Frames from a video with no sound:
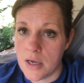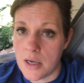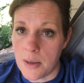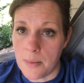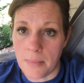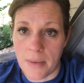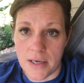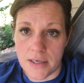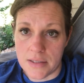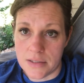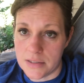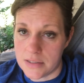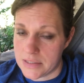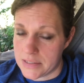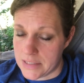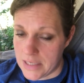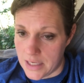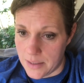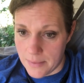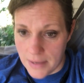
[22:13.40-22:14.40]
my
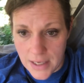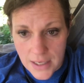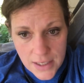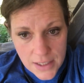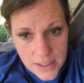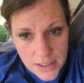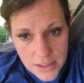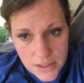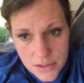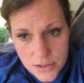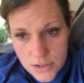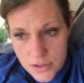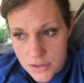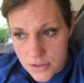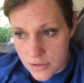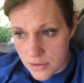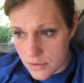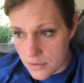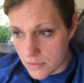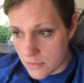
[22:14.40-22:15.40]
same age
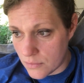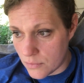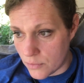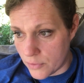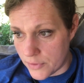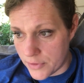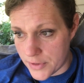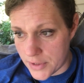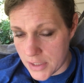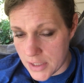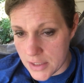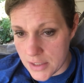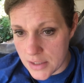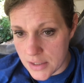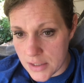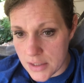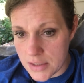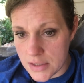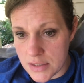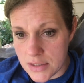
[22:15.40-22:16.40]
with
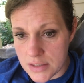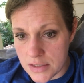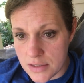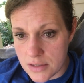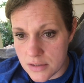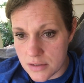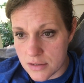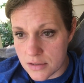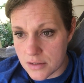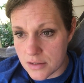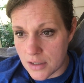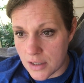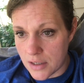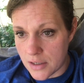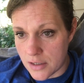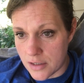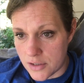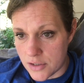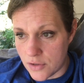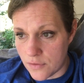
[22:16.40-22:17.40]
kids.
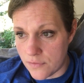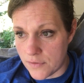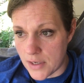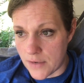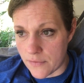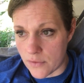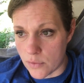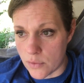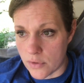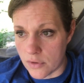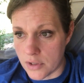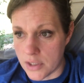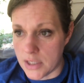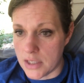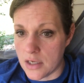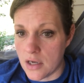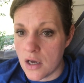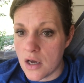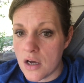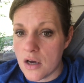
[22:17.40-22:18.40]
You've never really
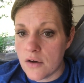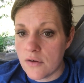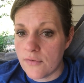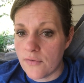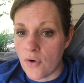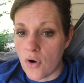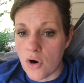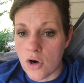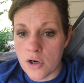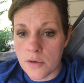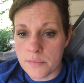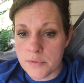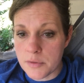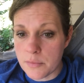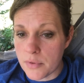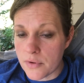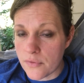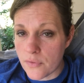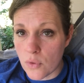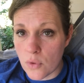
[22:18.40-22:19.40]
farmed
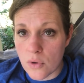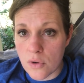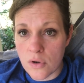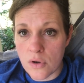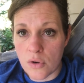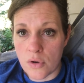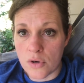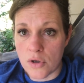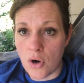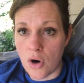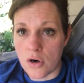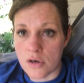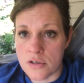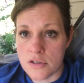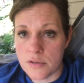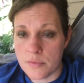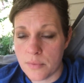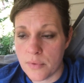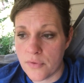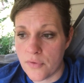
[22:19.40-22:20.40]
before or
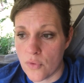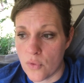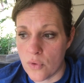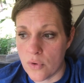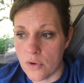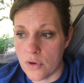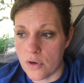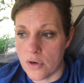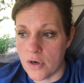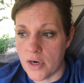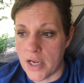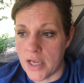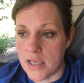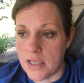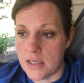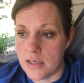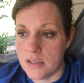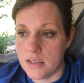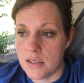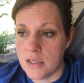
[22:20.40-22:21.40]
gardened before,
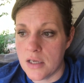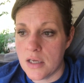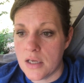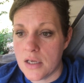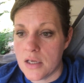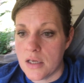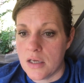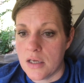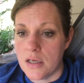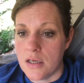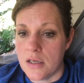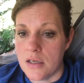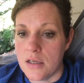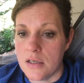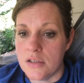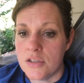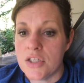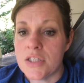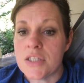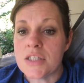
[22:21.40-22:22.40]
and
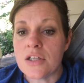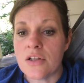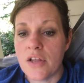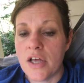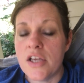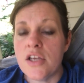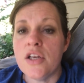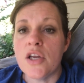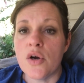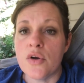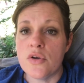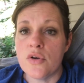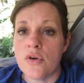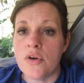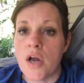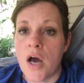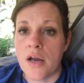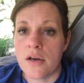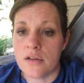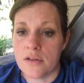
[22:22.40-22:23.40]
just to let you know you're
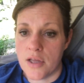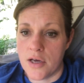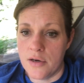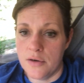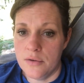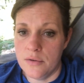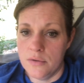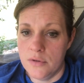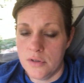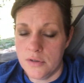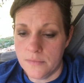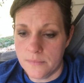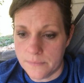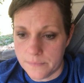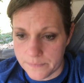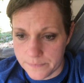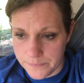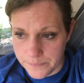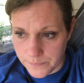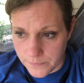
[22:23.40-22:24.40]
not alone.
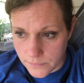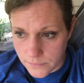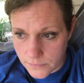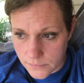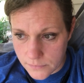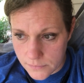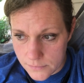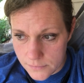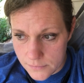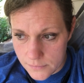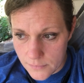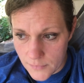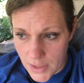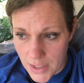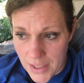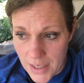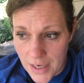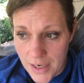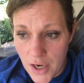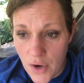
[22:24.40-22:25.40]

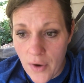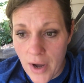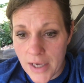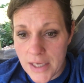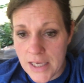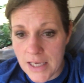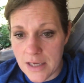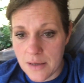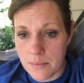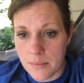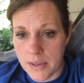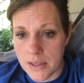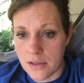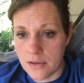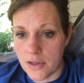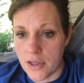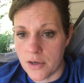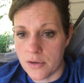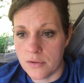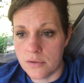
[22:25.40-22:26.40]
And I know I can't be
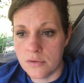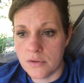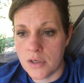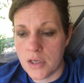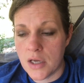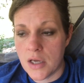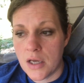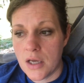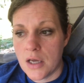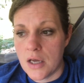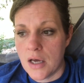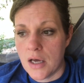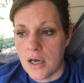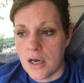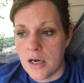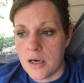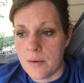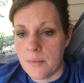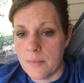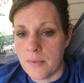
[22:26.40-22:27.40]
alone.
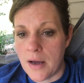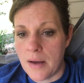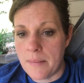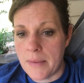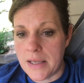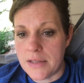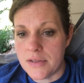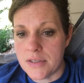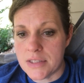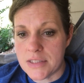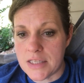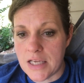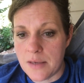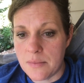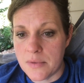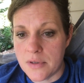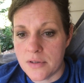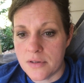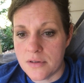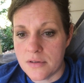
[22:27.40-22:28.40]
I made the
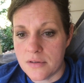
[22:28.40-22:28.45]
statement